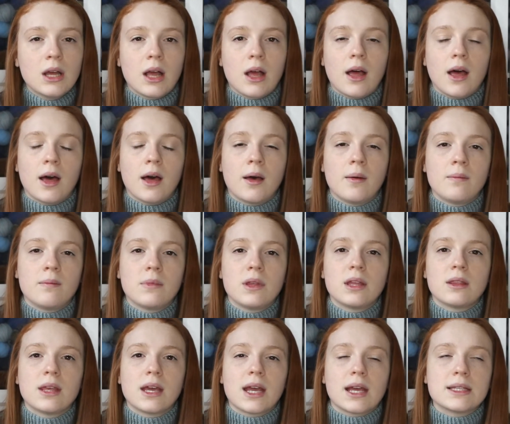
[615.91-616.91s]

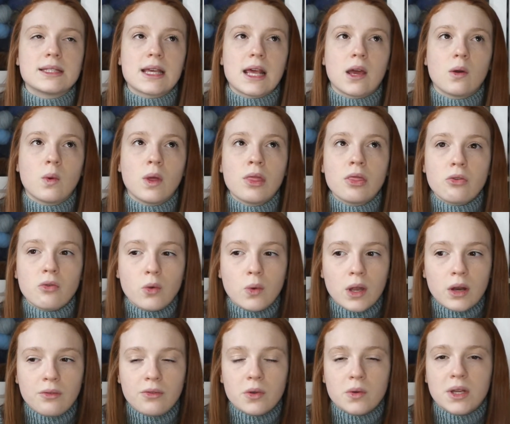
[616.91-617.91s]
And like I said, I went through
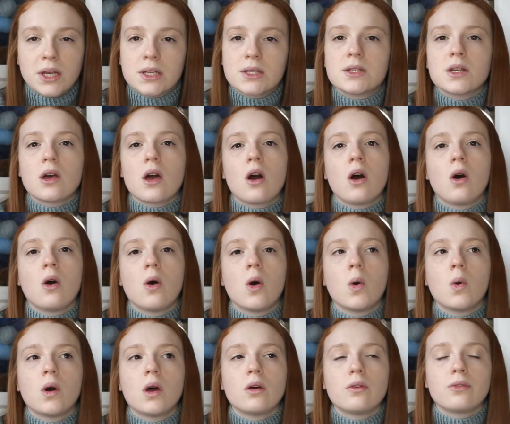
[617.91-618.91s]
it a few days
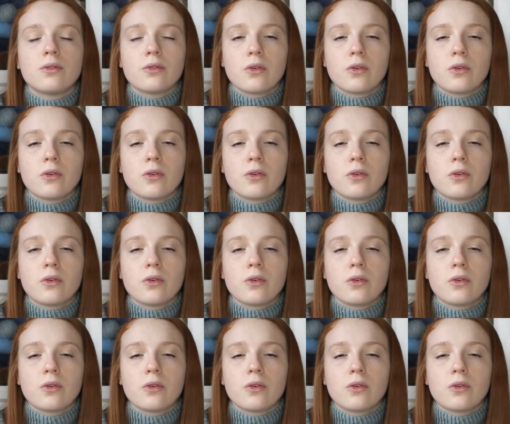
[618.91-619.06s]
ago,